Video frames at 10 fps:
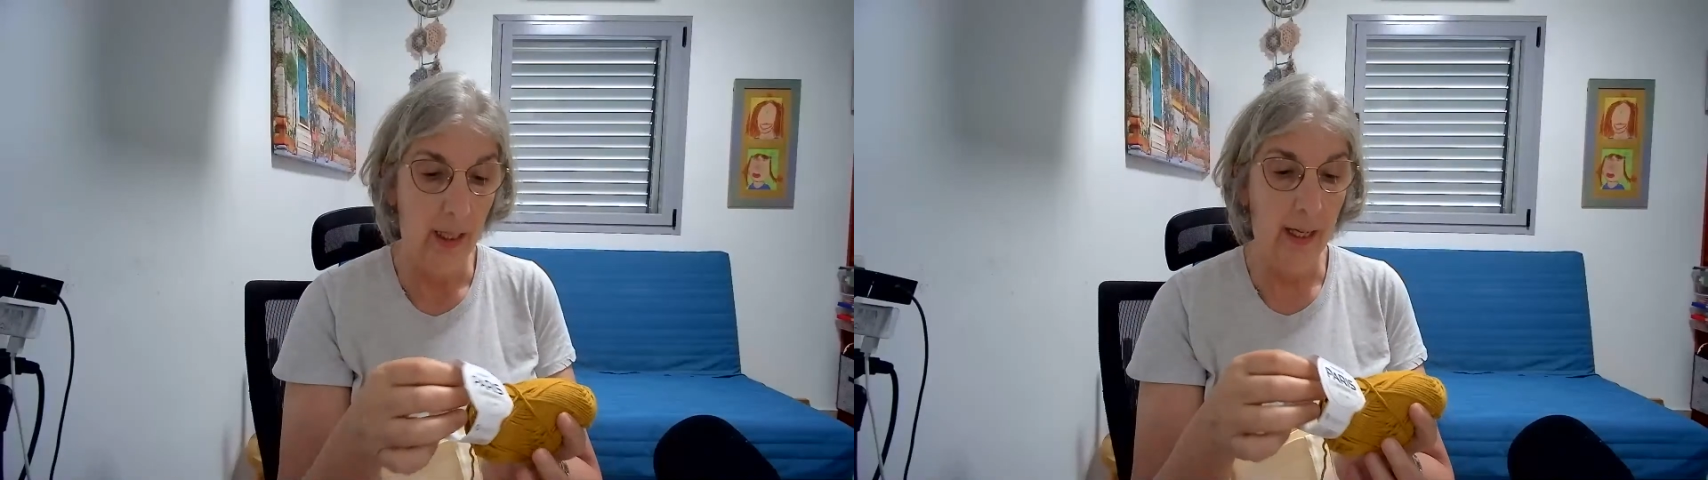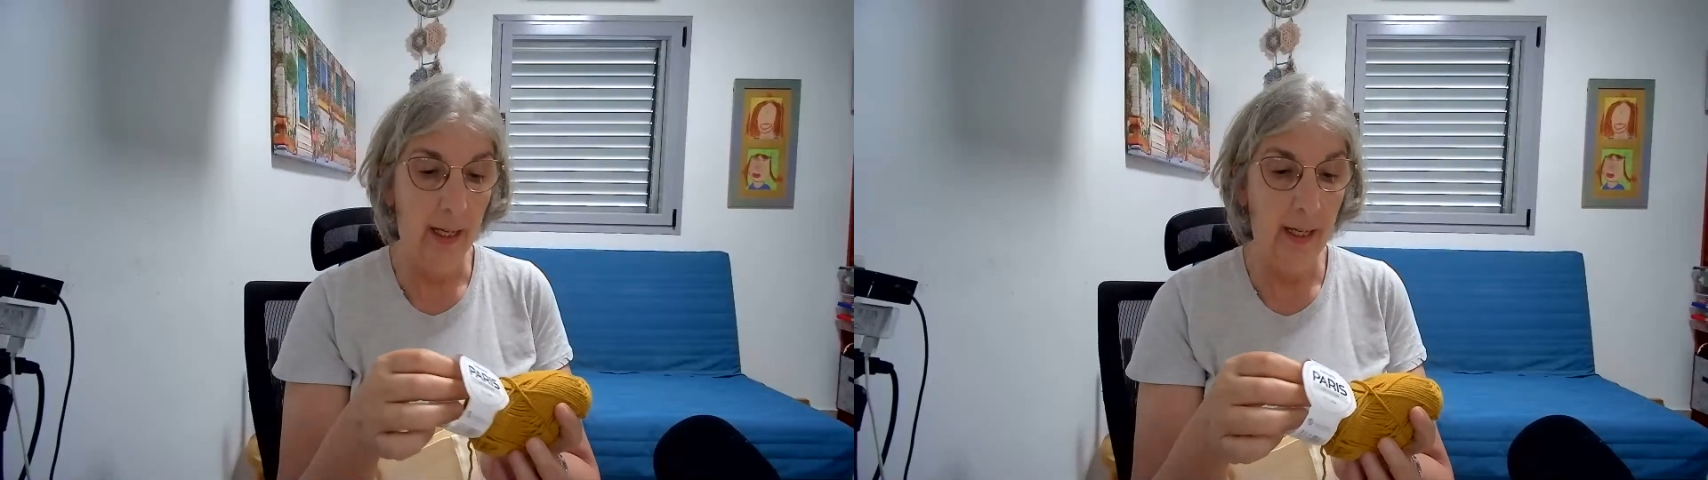
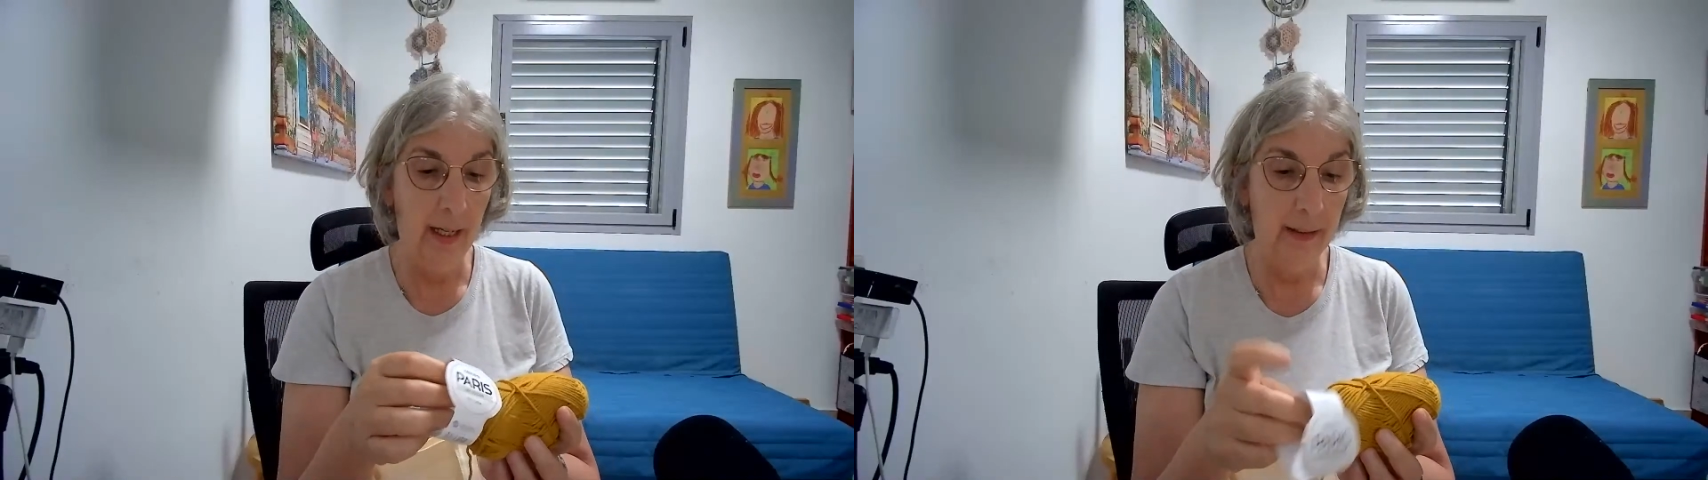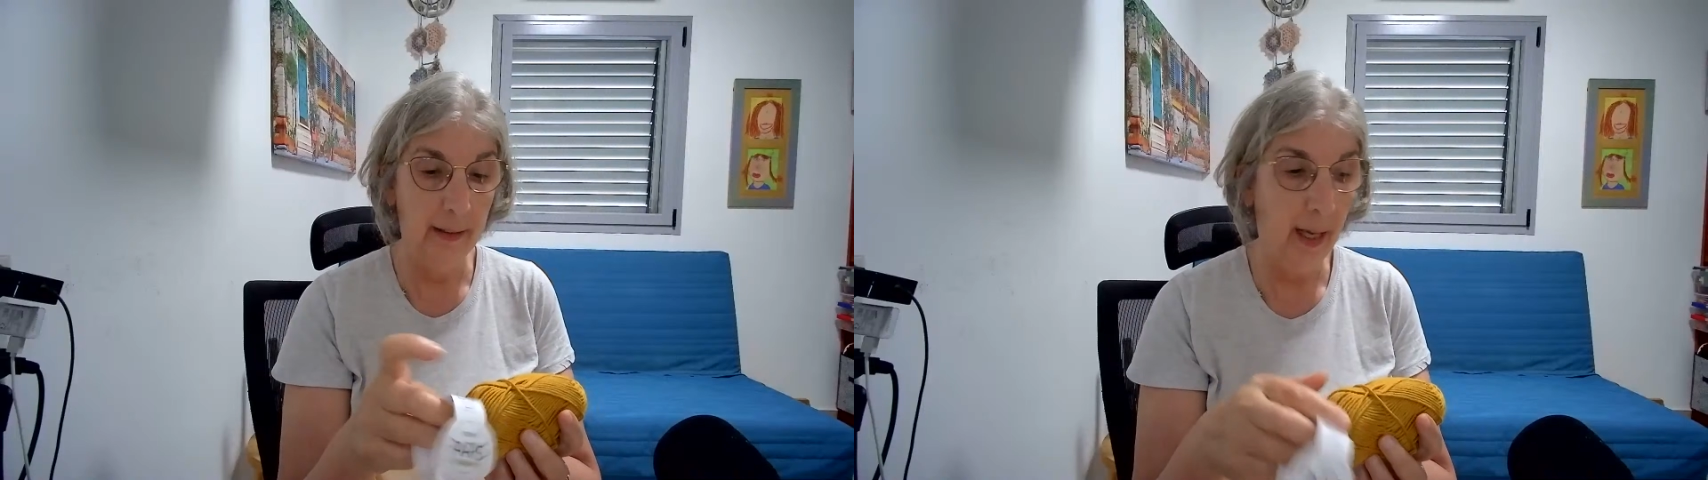
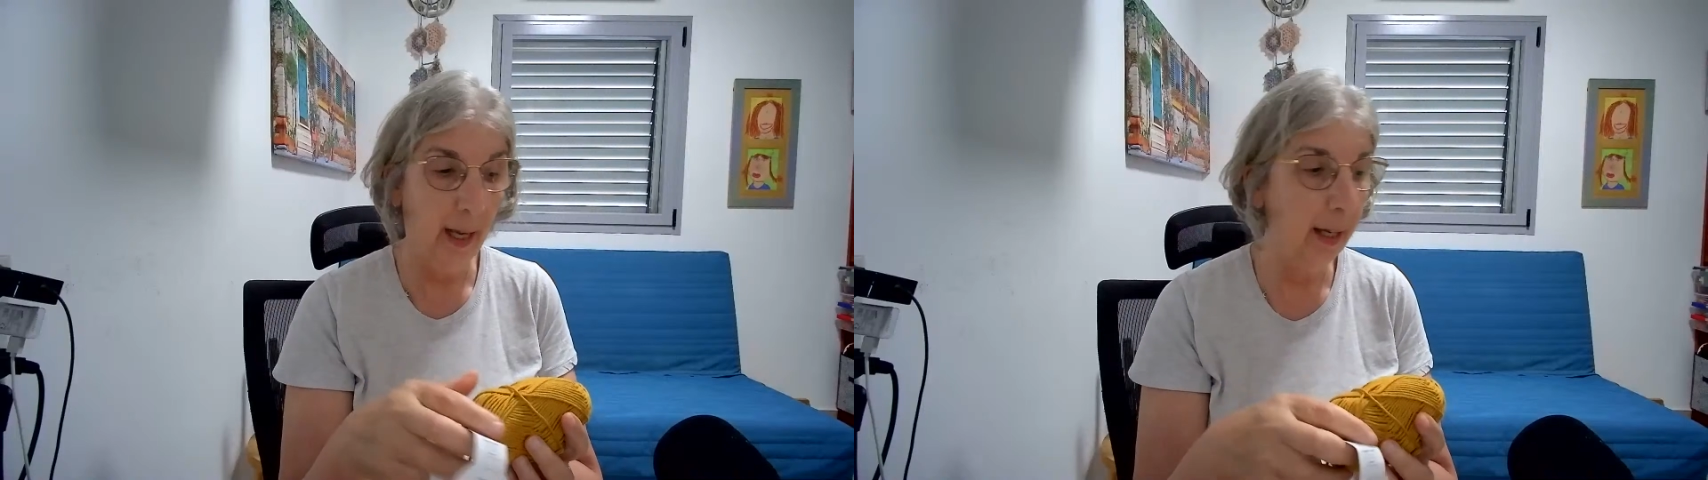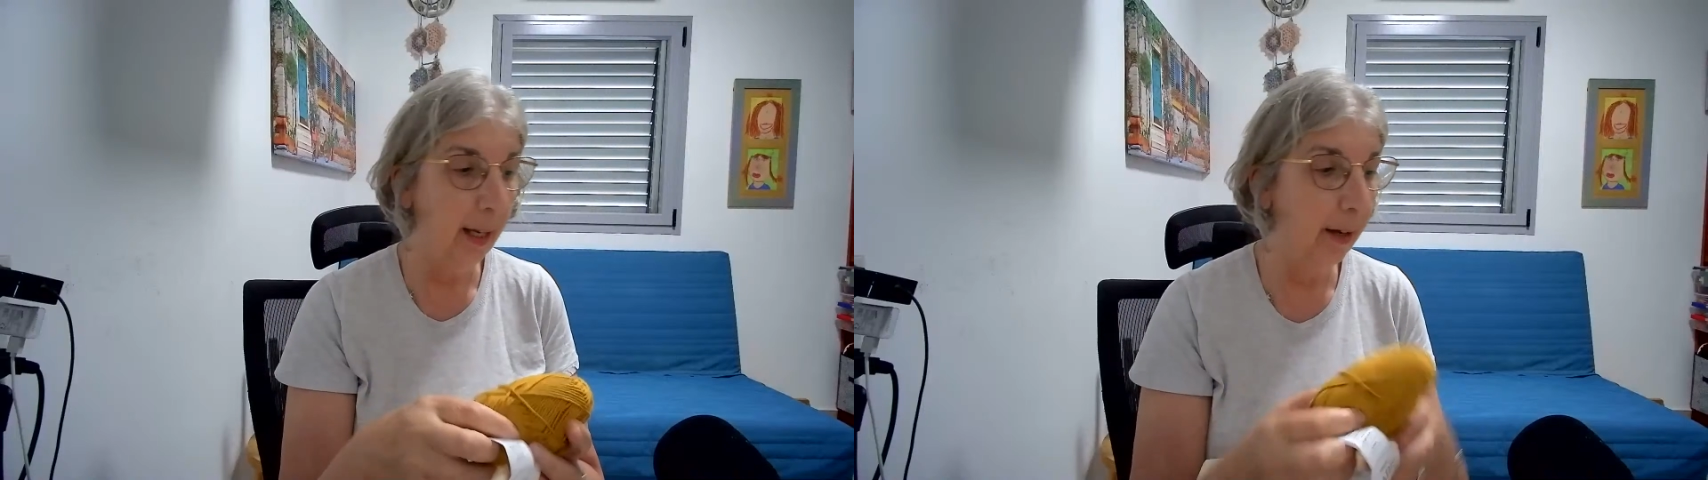And
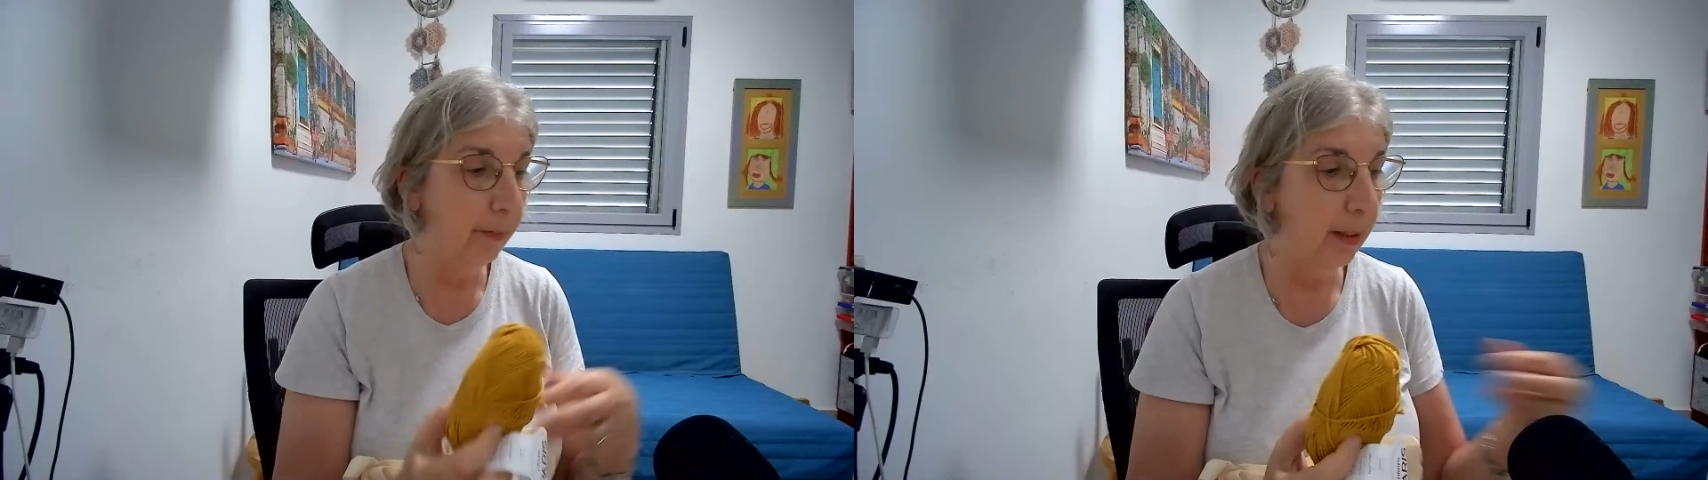I have